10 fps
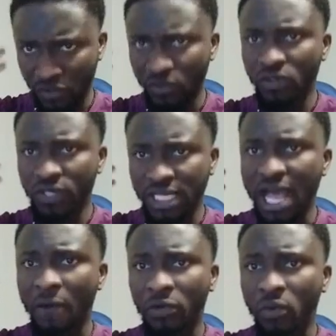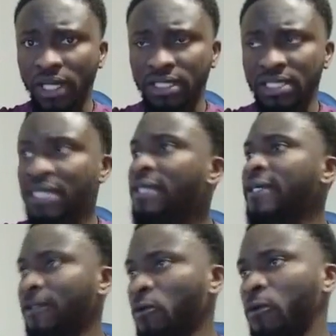You see how it works?
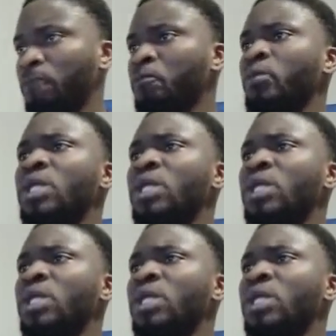Good.